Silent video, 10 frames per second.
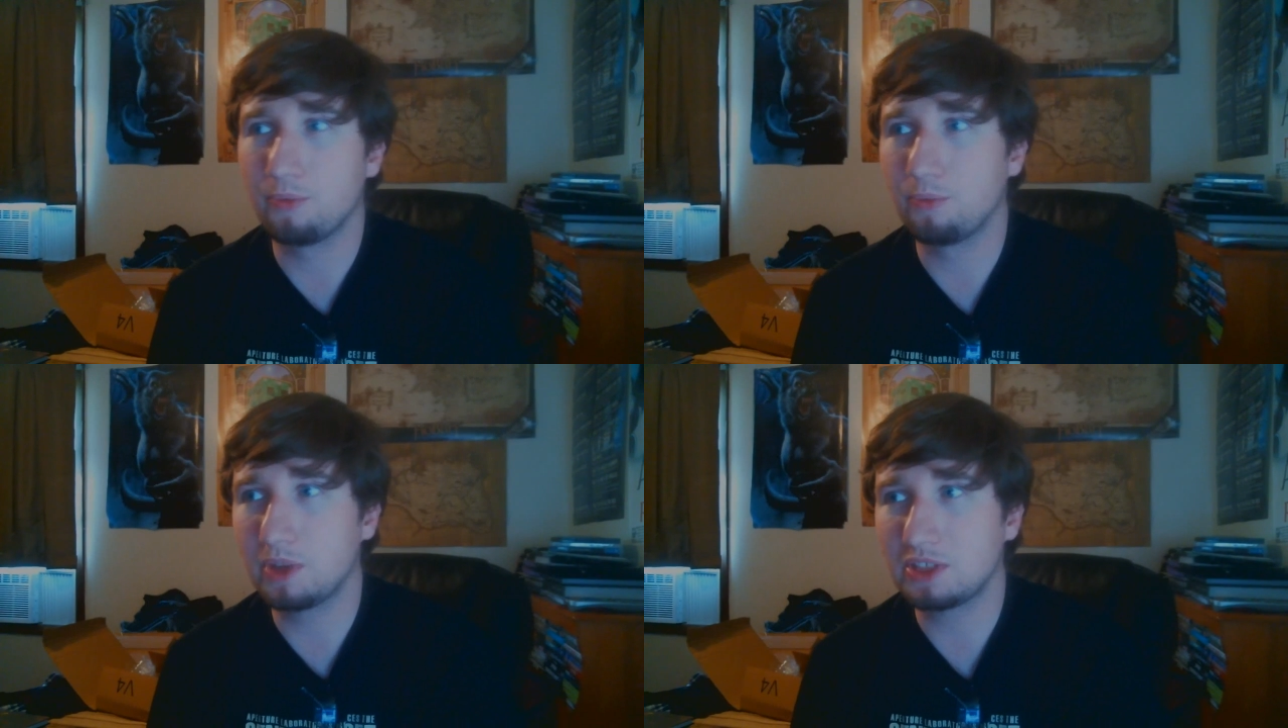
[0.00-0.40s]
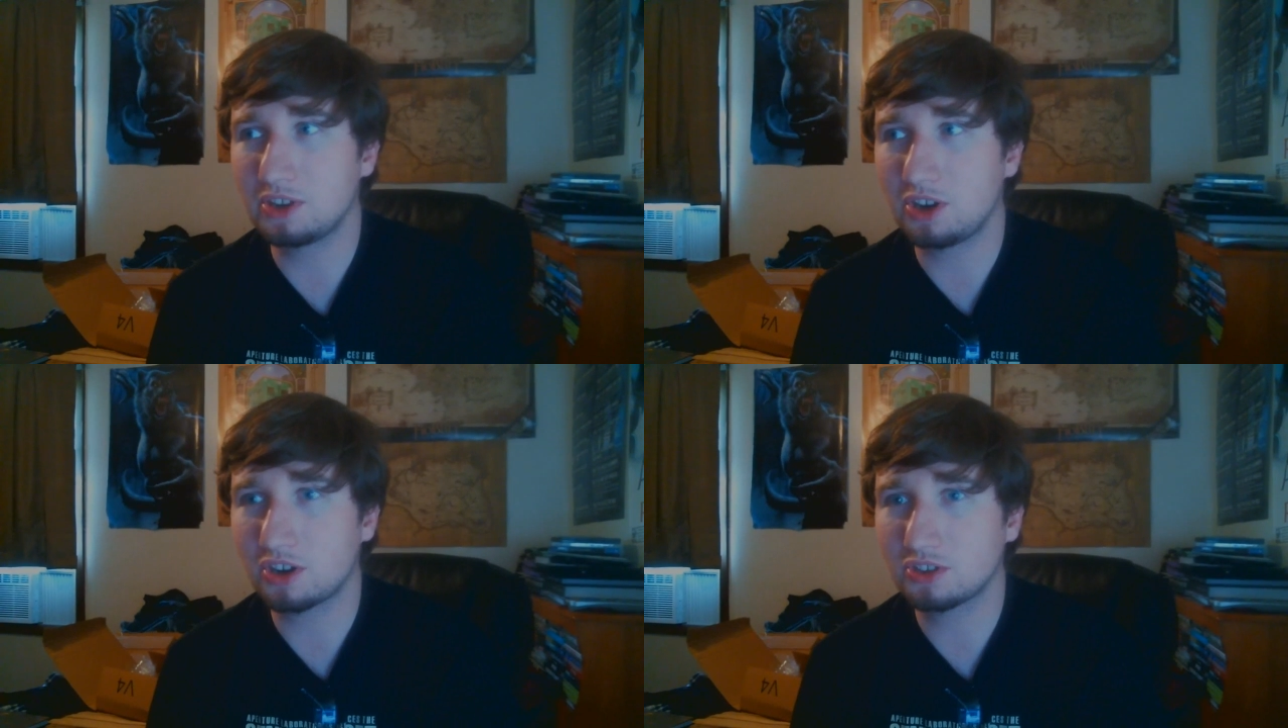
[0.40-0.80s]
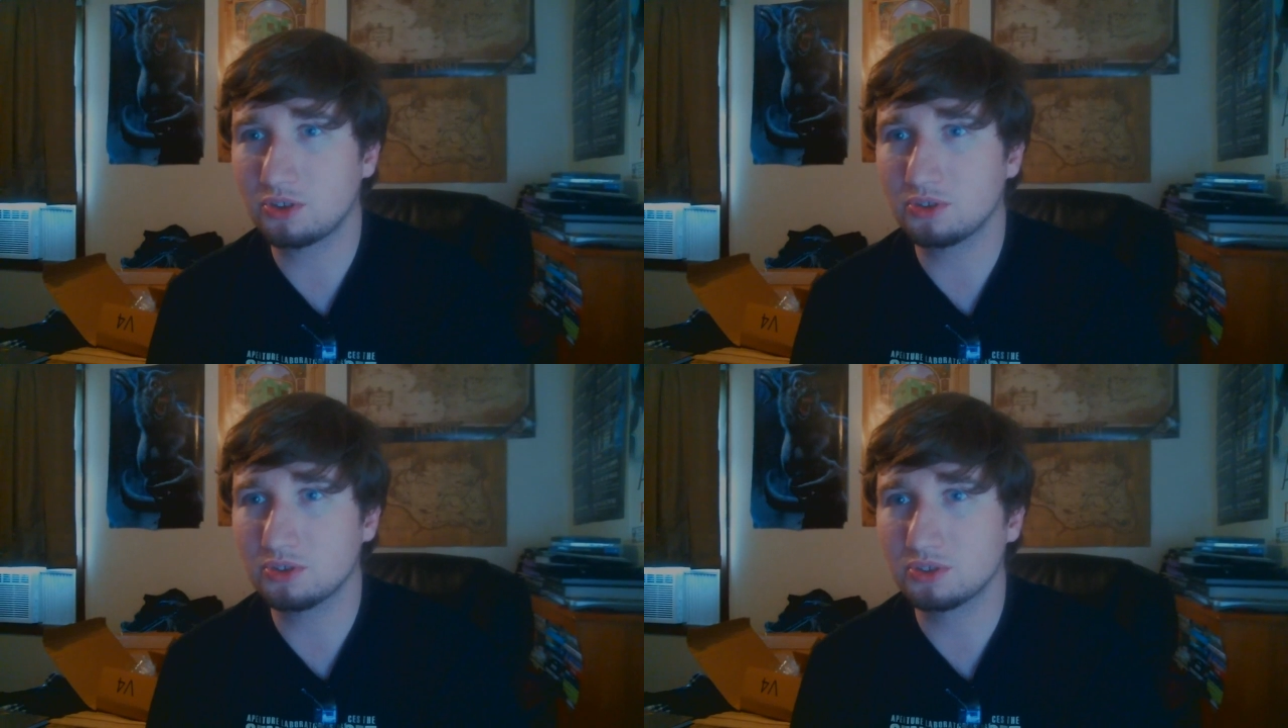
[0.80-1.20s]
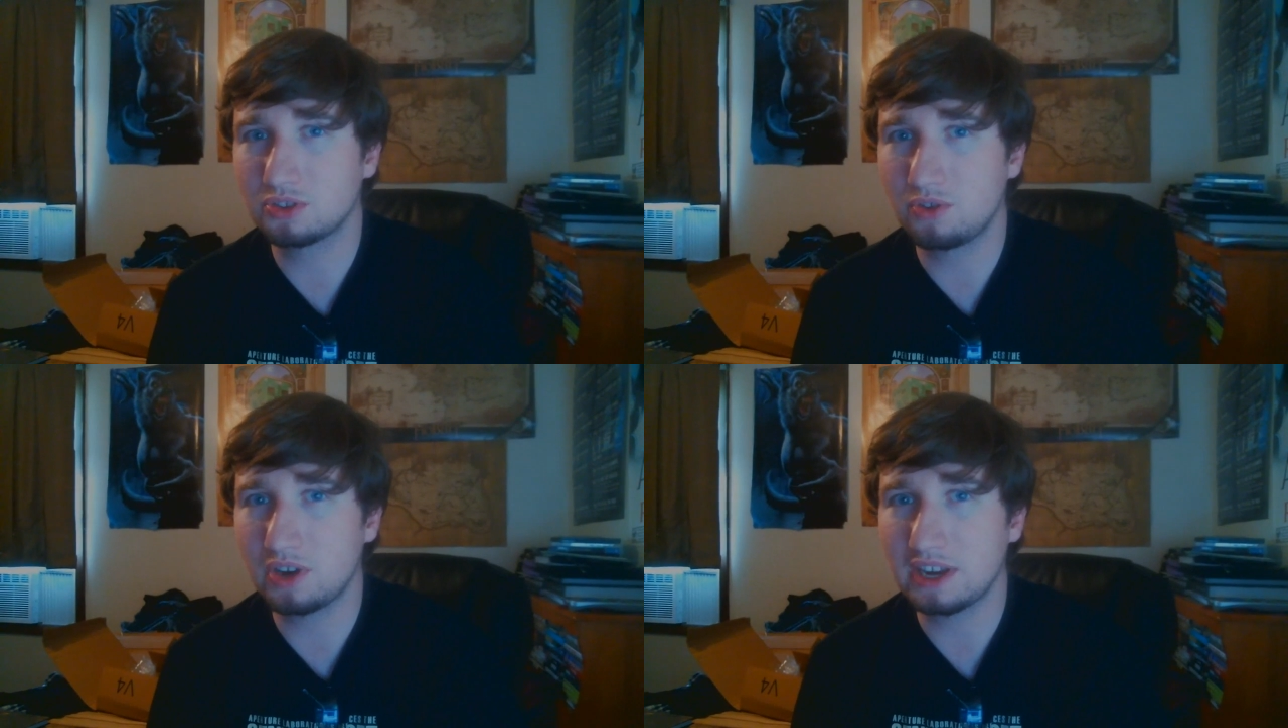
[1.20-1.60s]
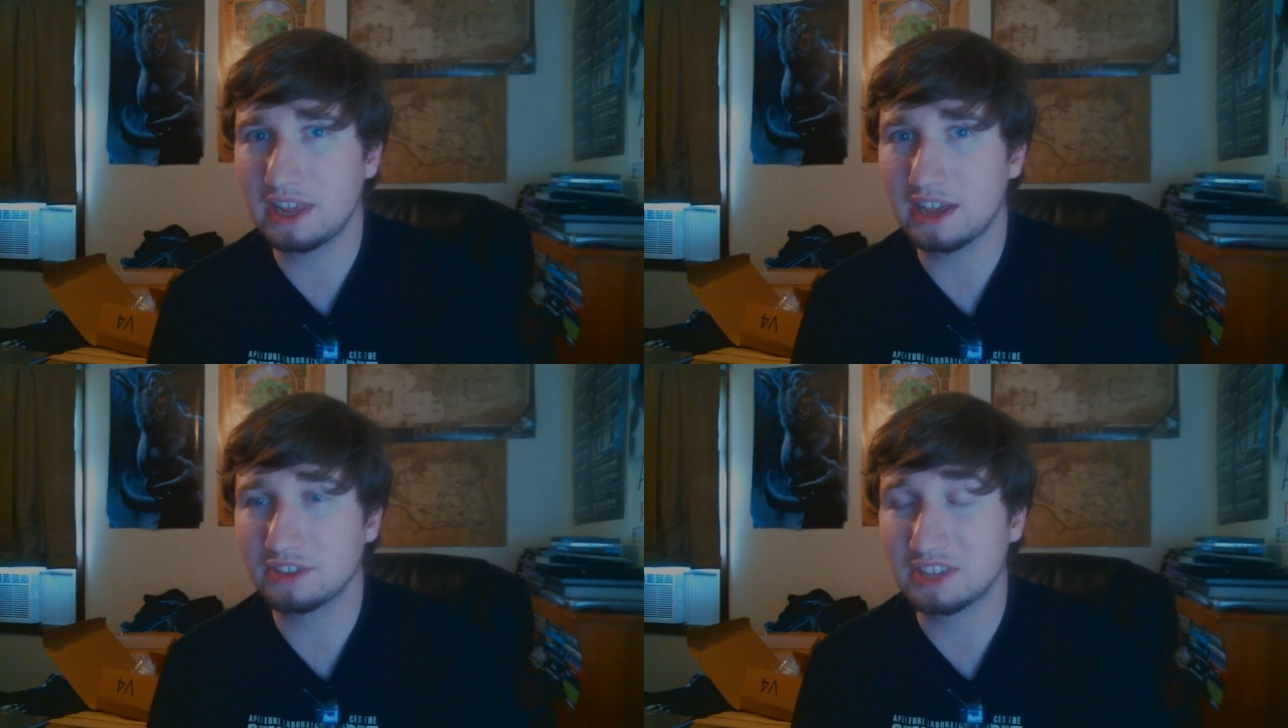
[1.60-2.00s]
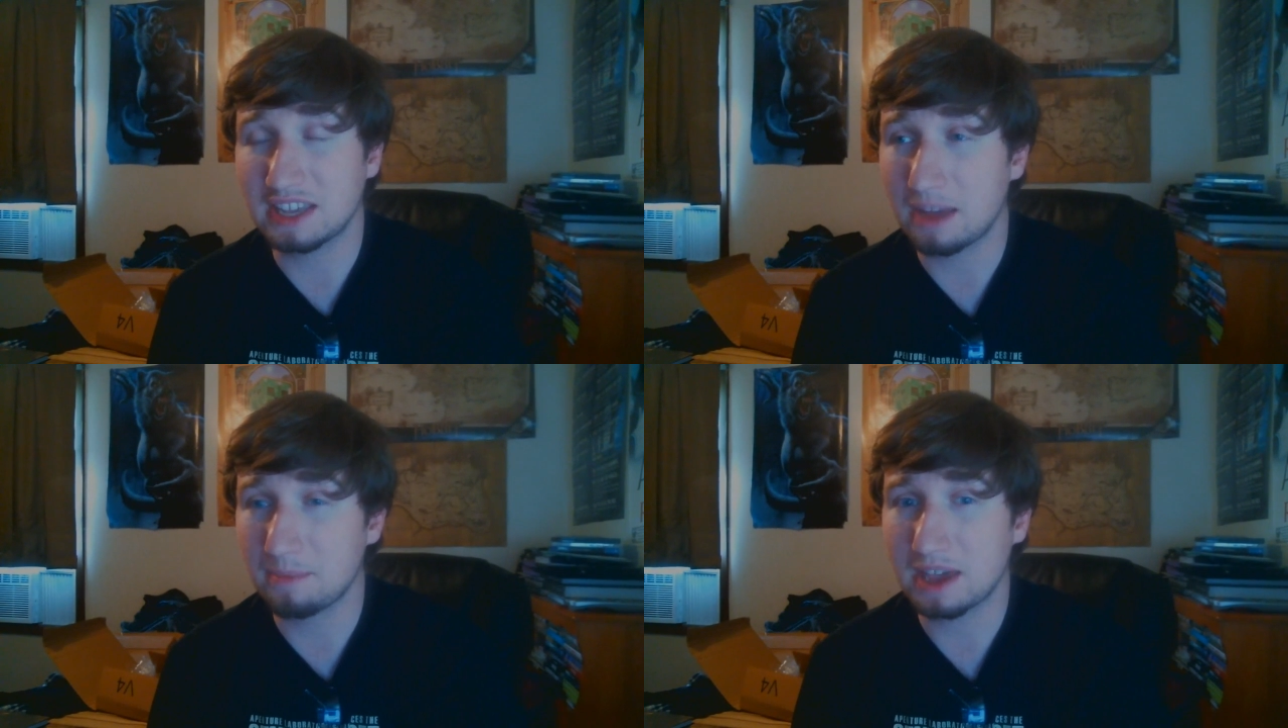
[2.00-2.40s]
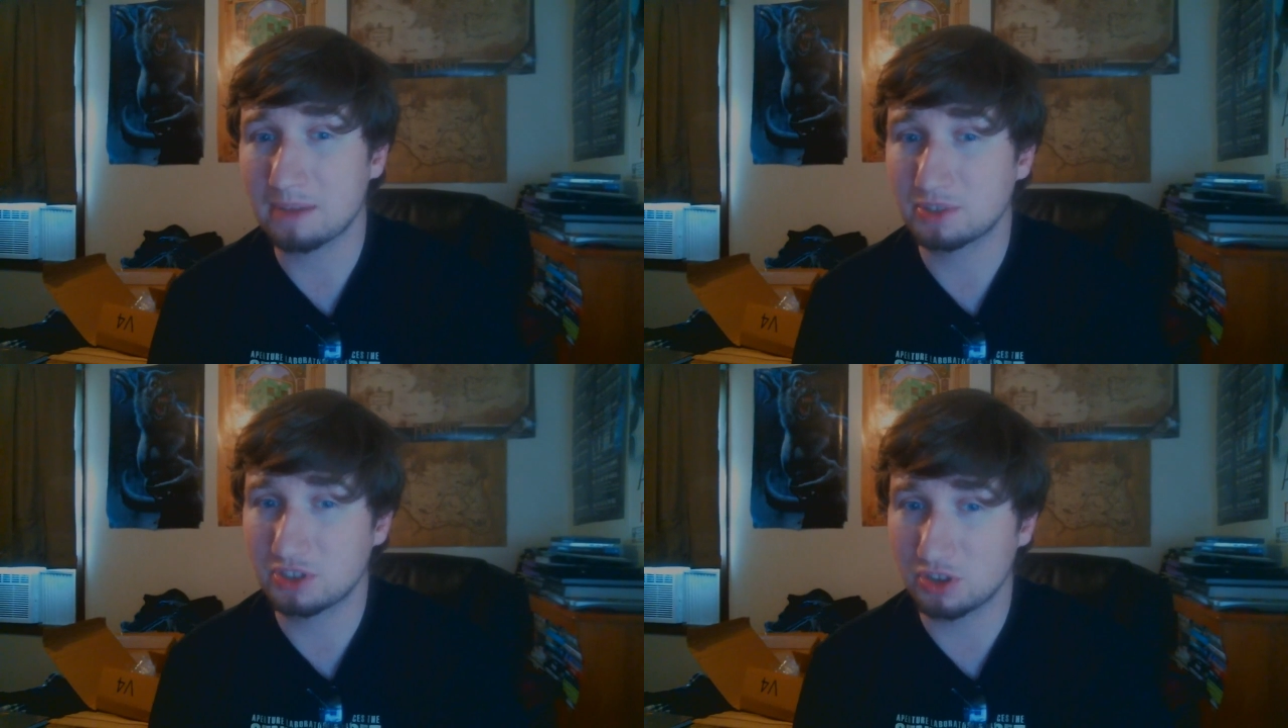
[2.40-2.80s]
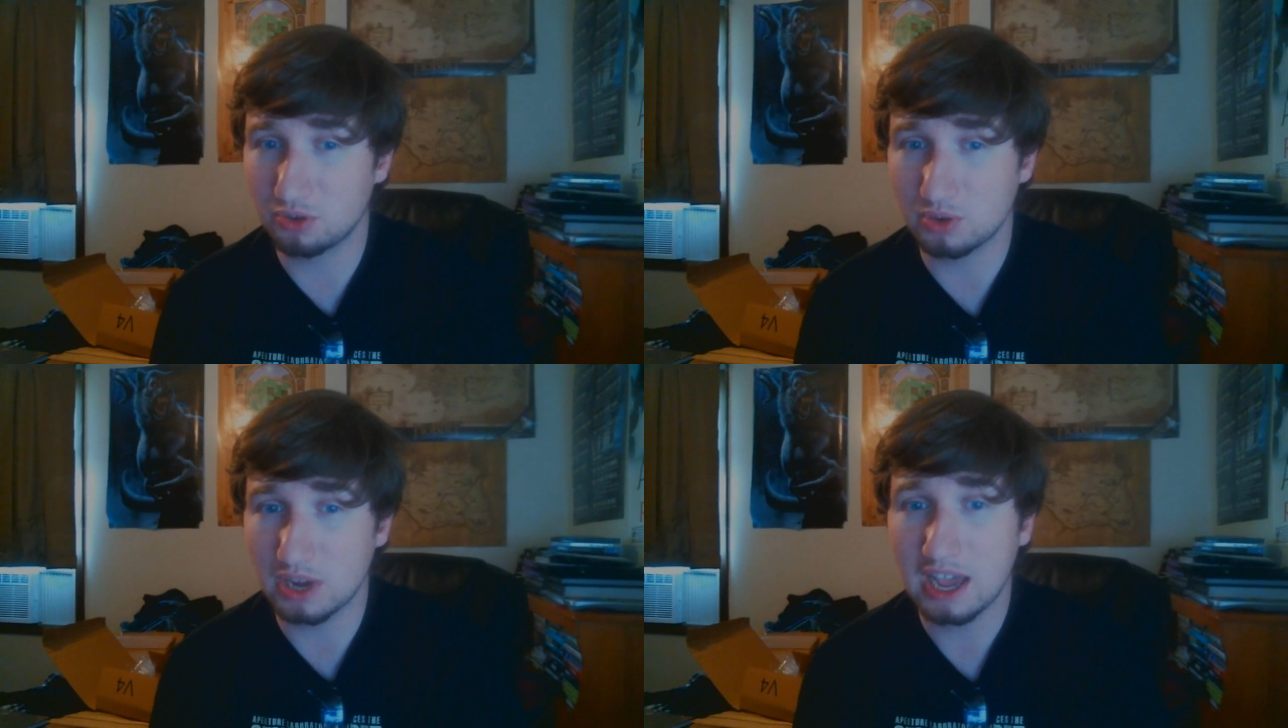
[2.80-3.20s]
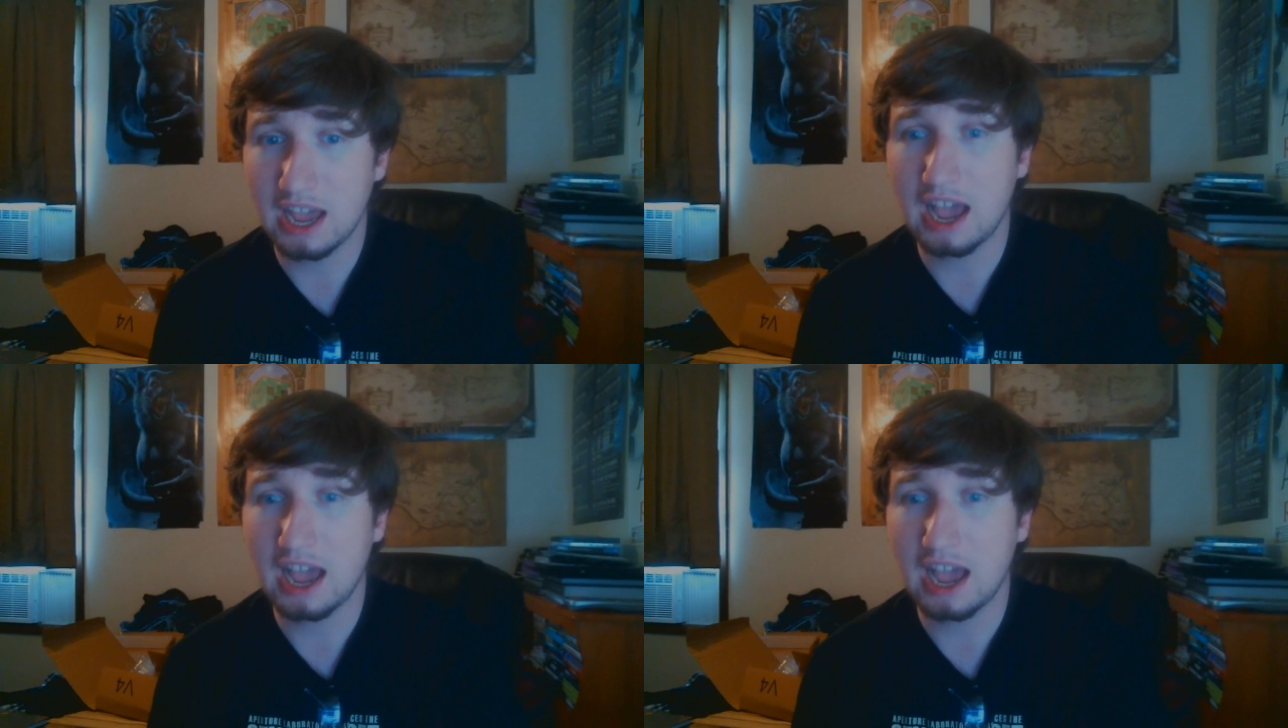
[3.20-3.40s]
with the Dark Souls 3 DLC coming up soon,